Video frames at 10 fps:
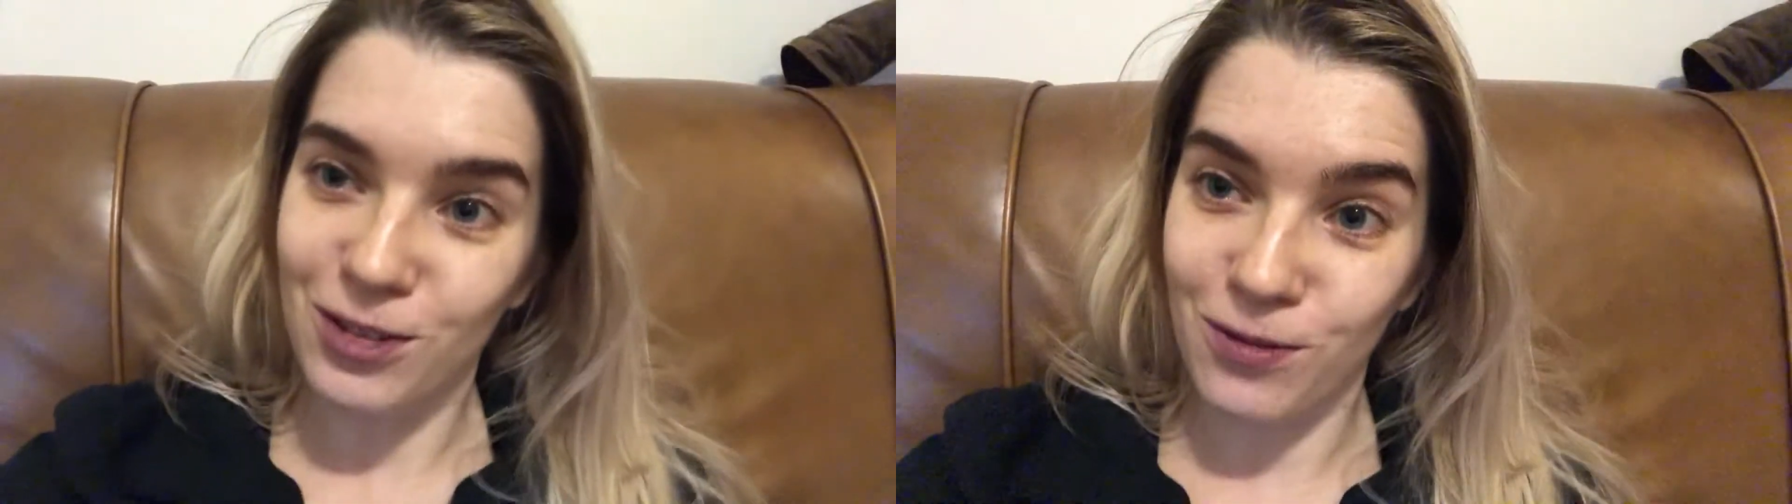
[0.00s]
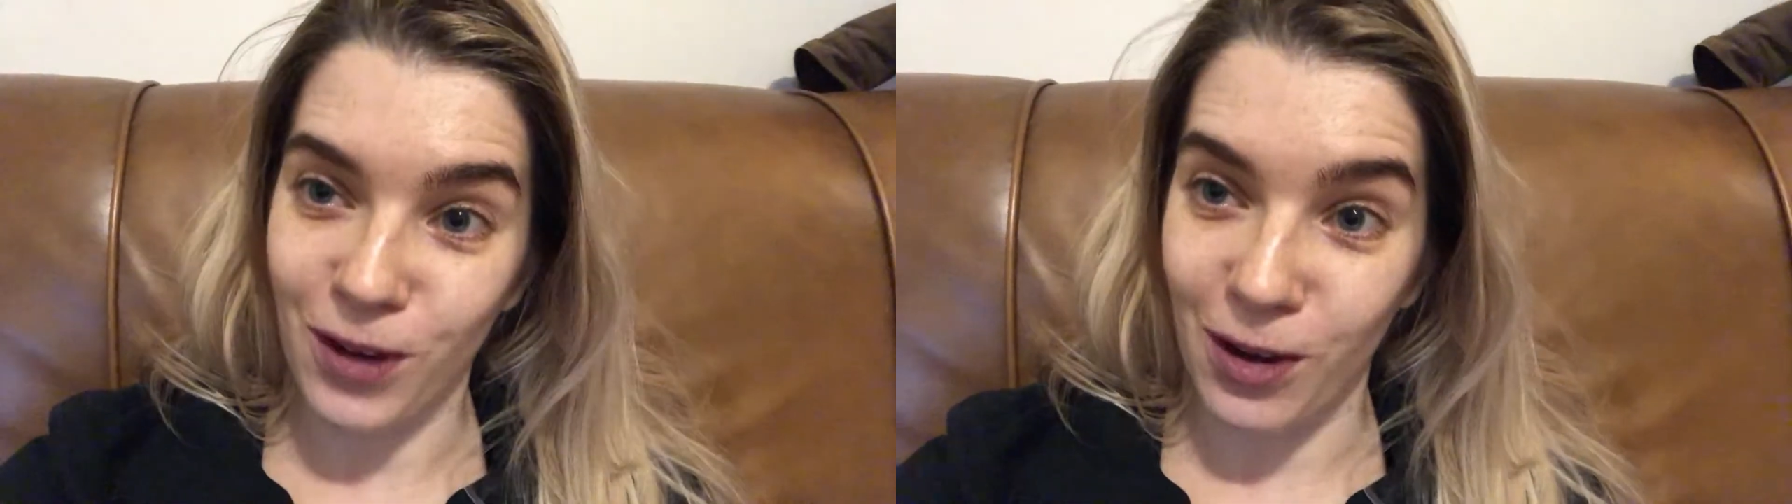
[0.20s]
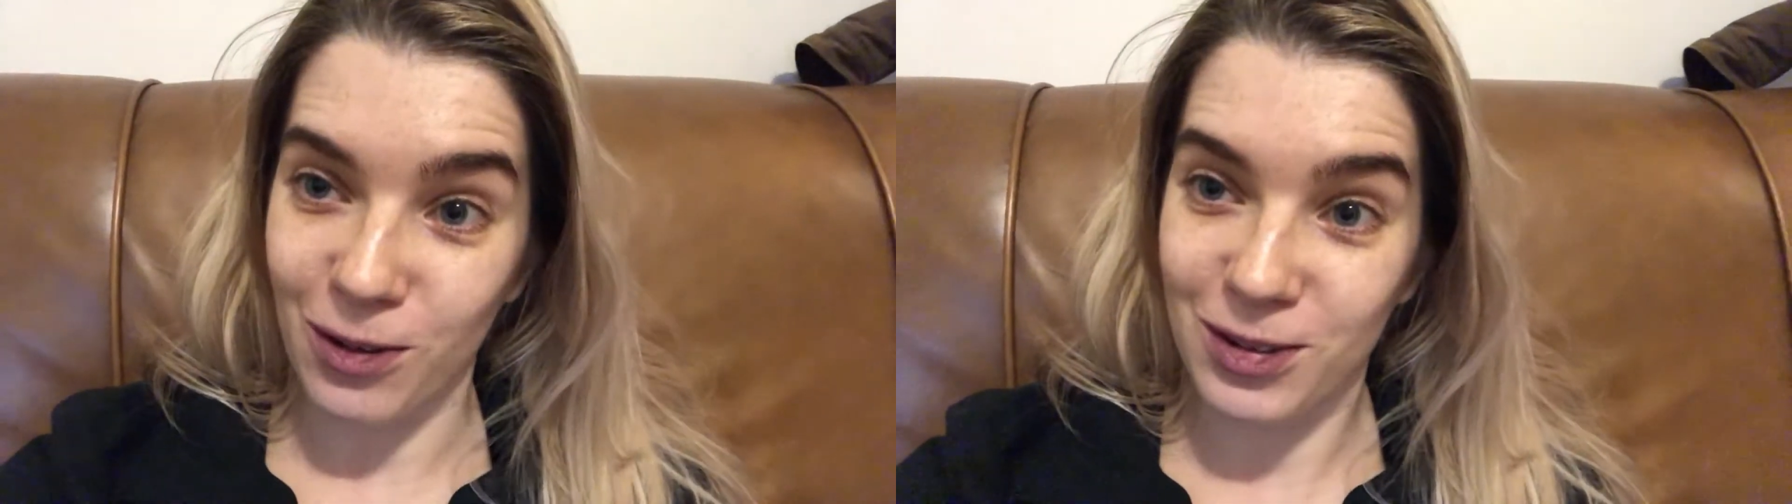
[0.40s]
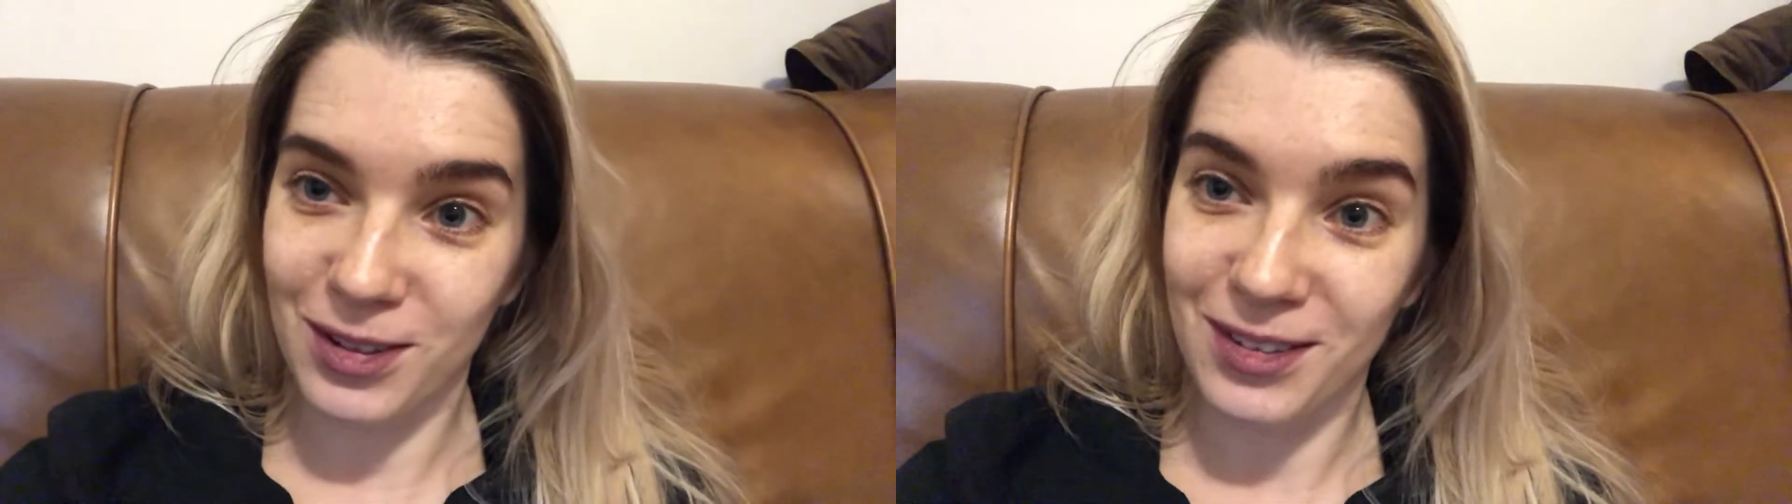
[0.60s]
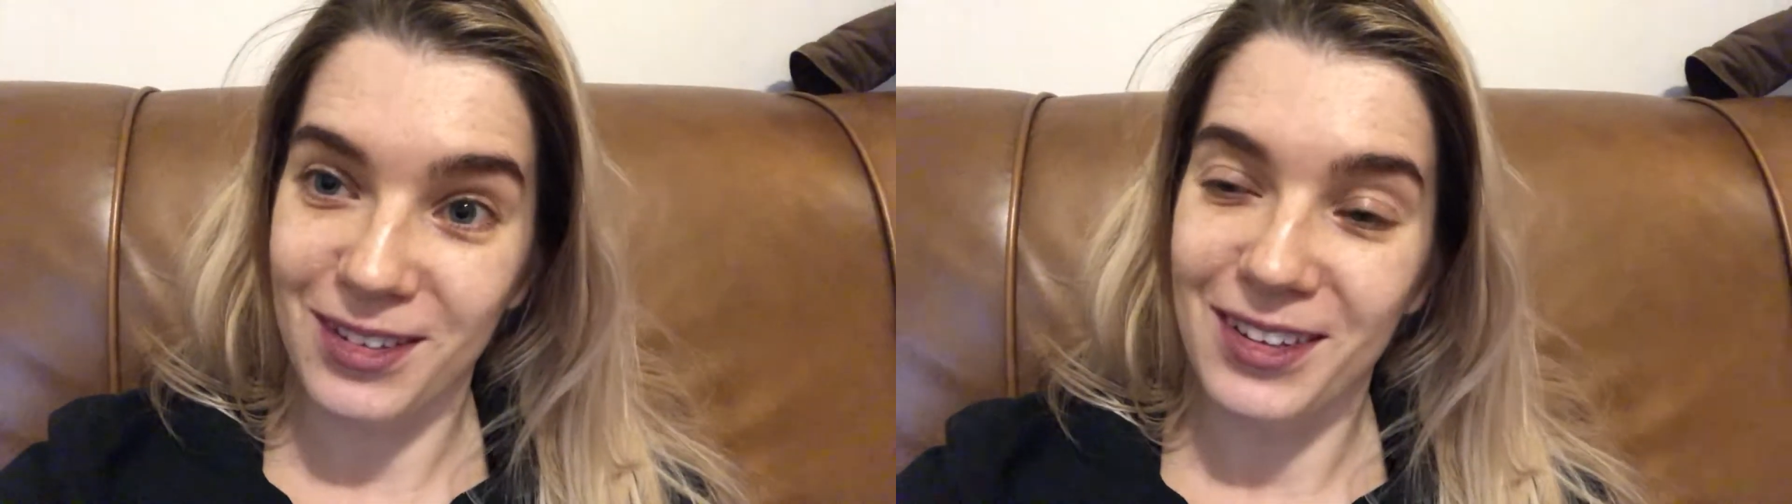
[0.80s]
to
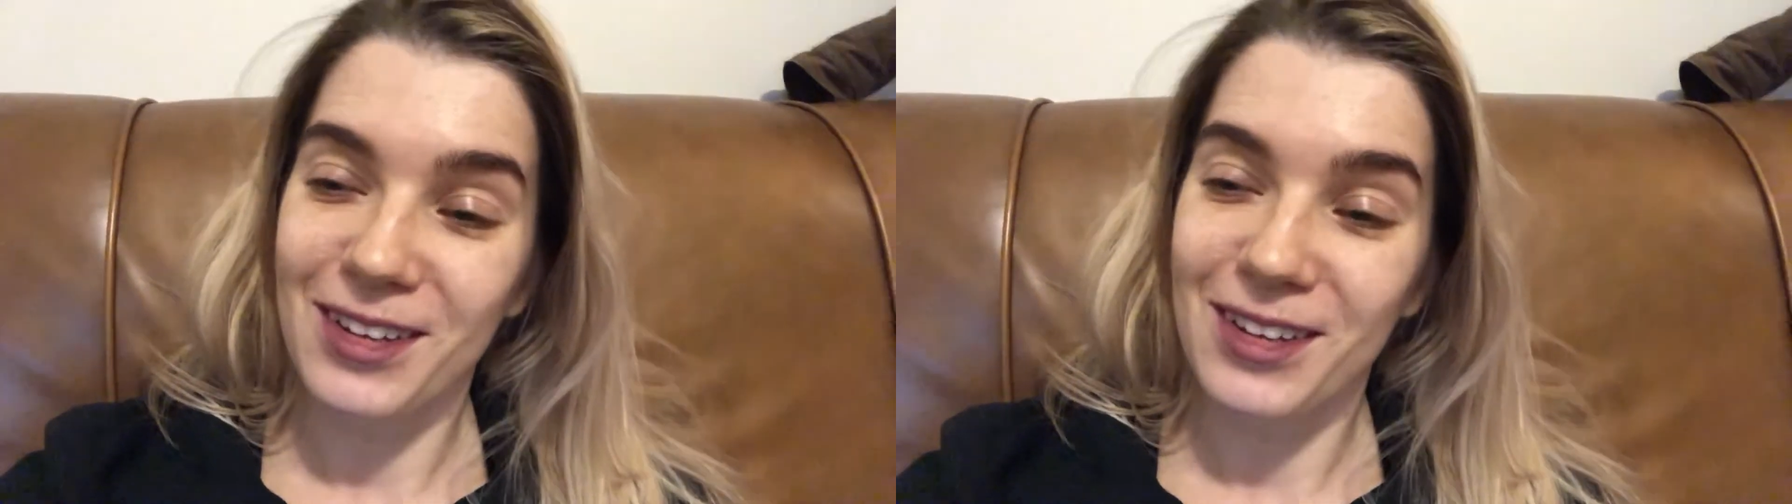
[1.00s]
vote.